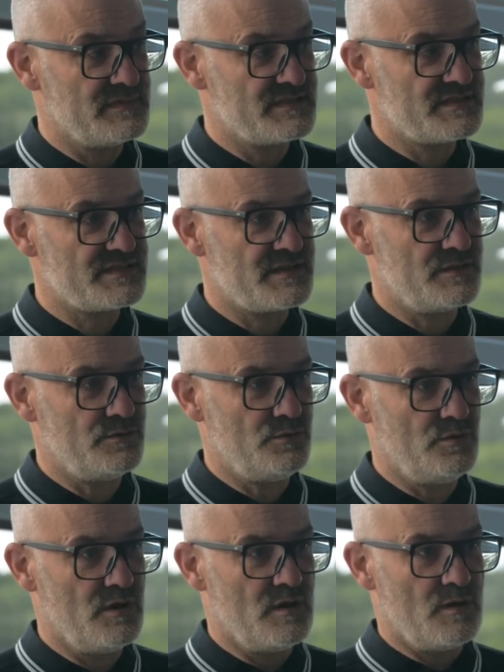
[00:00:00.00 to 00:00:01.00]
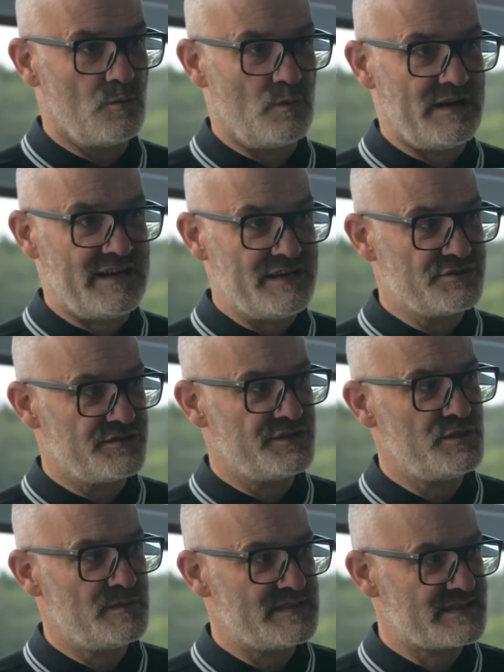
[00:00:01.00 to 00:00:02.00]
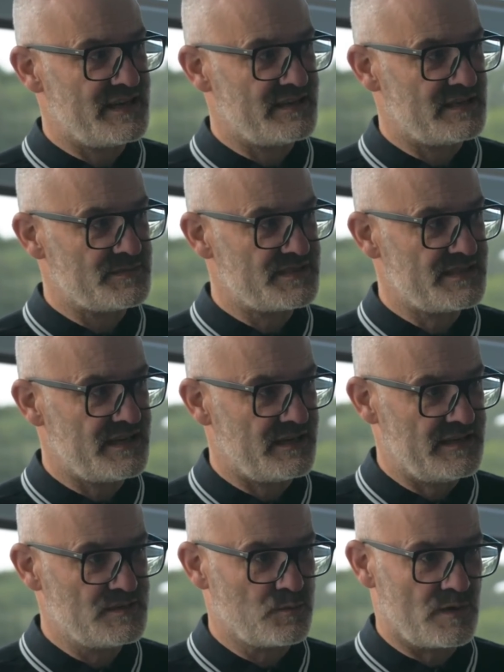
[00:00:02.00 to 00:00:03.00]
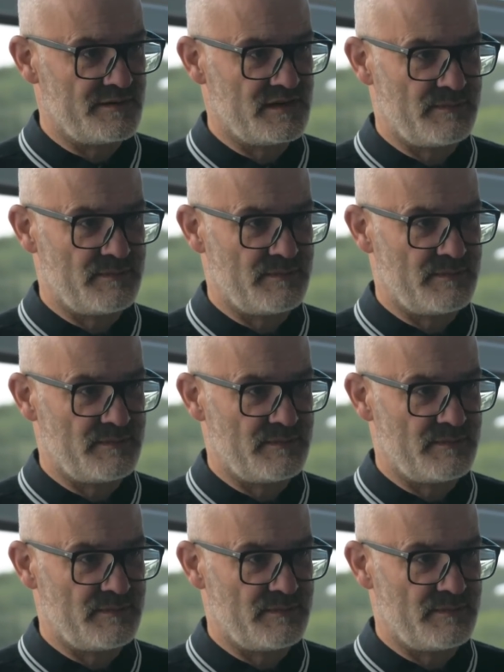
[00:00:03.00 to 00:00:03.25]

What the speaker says: So when Adrian Newey is getting upset, he's worried